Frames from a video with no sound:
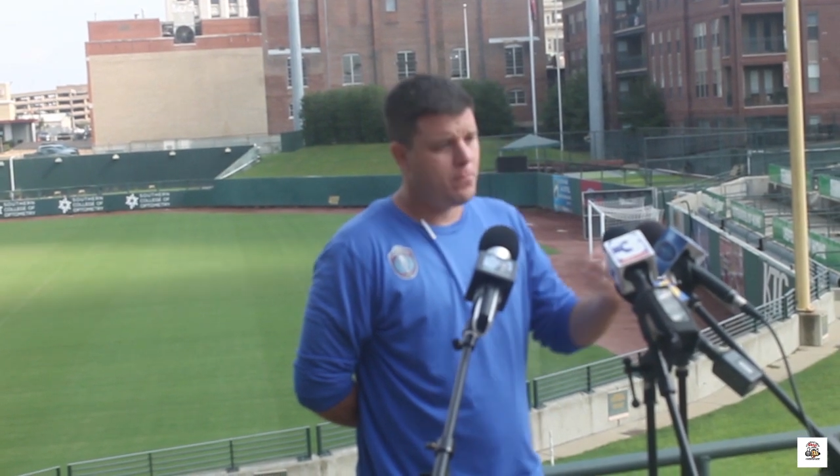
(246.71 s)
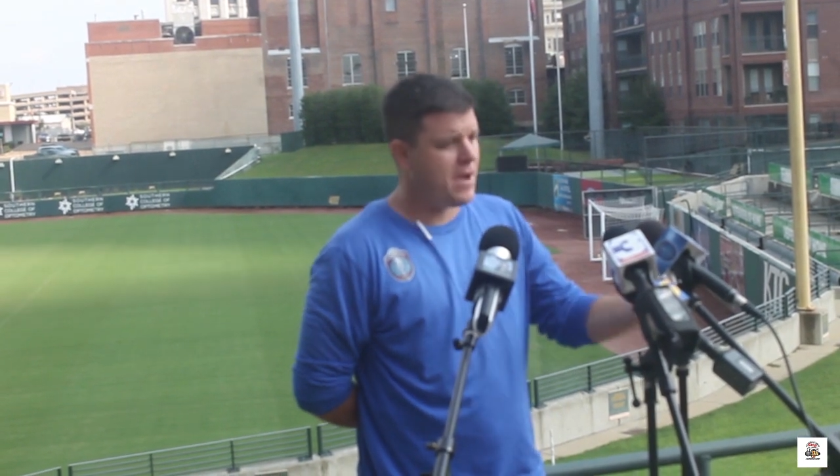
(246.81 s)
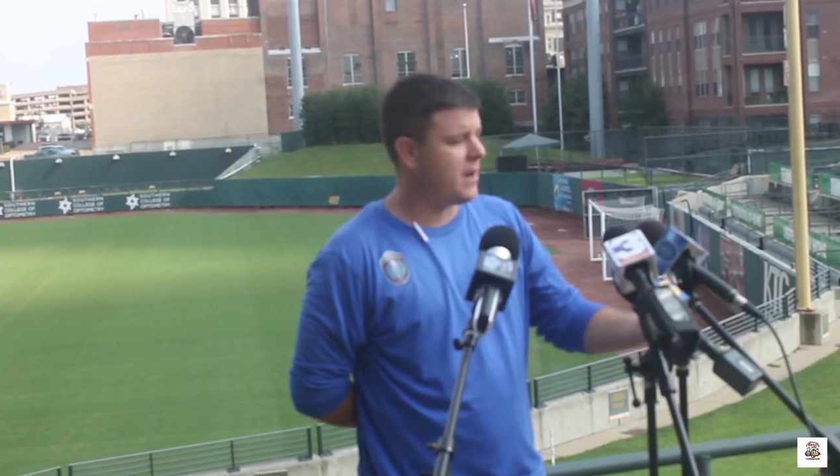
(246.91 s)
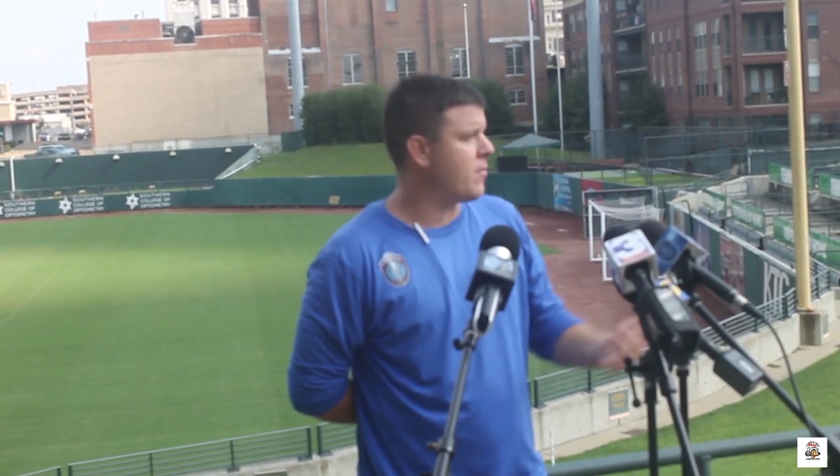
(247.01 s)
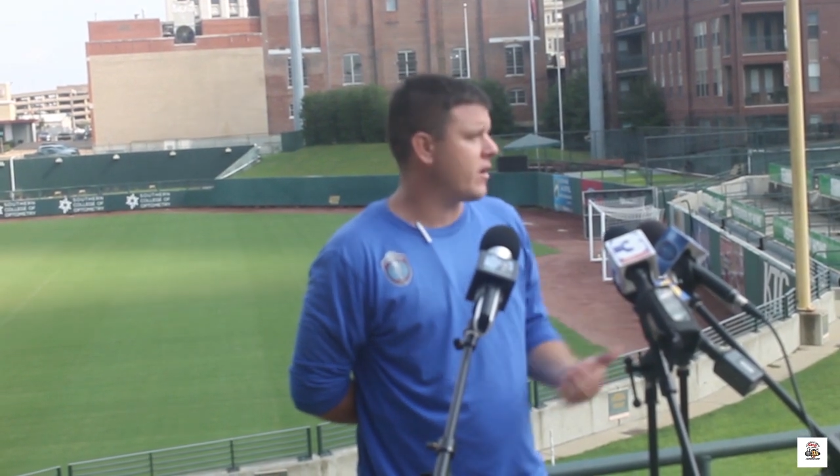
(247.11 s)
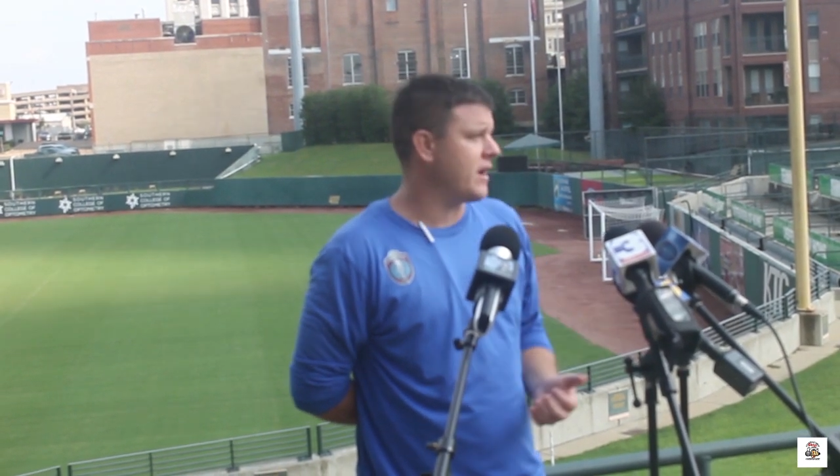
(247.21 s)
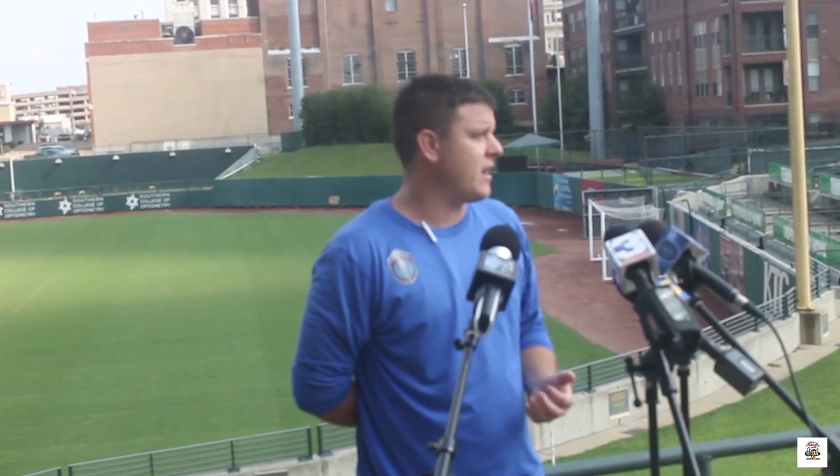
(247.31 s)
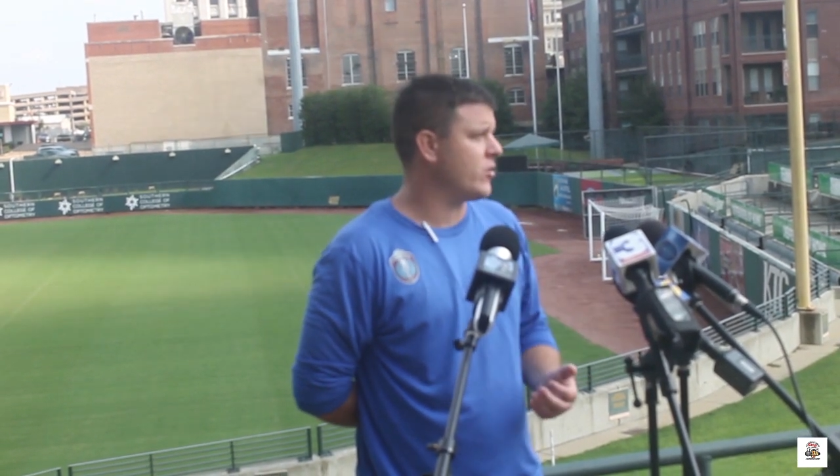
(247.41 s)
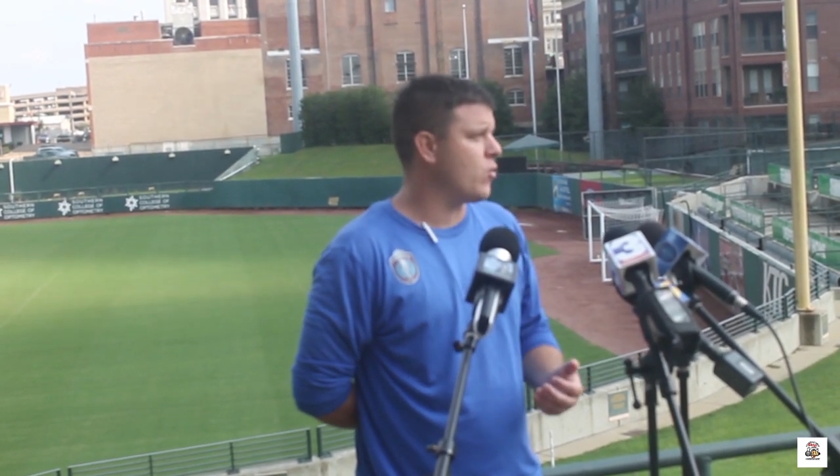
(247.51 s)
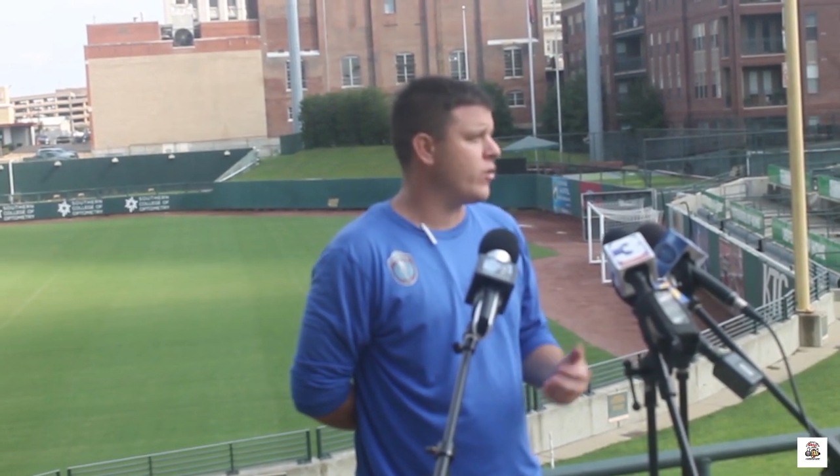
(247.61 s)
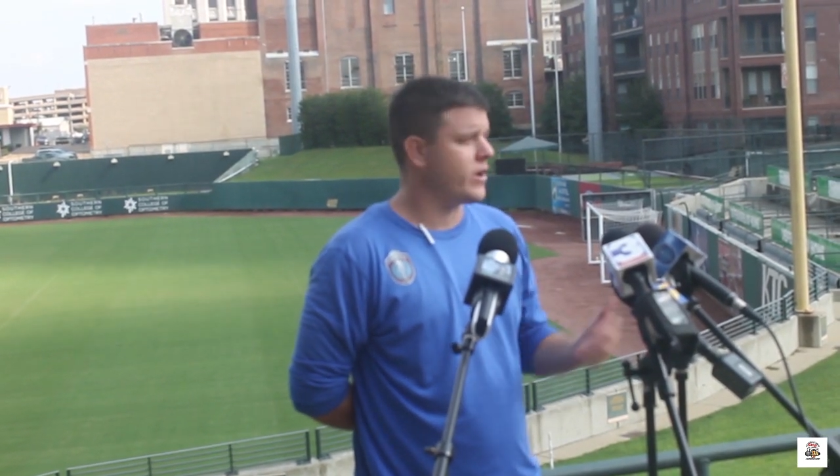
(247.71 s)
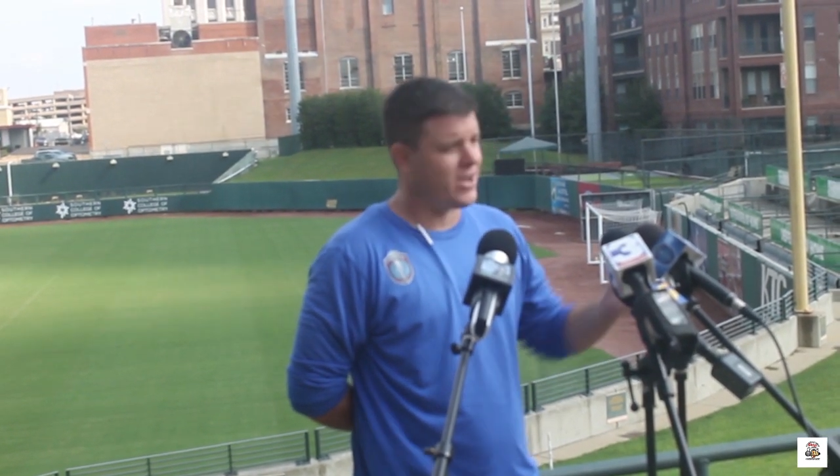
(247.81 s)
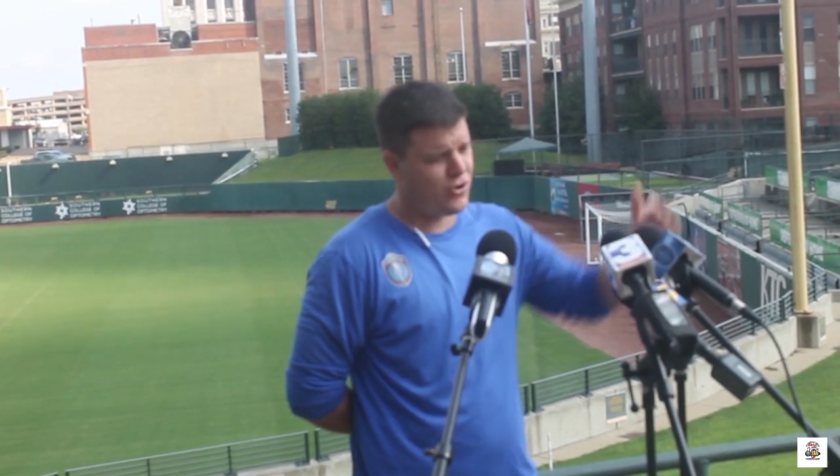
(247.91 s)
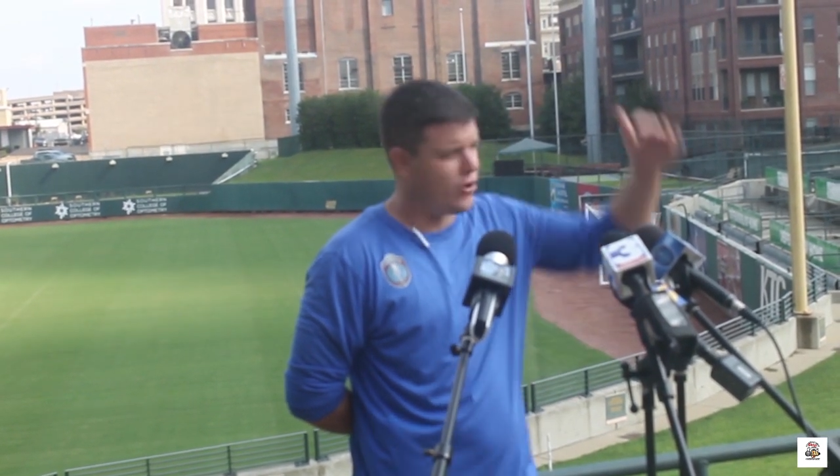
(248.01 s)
man marking on a corner kick.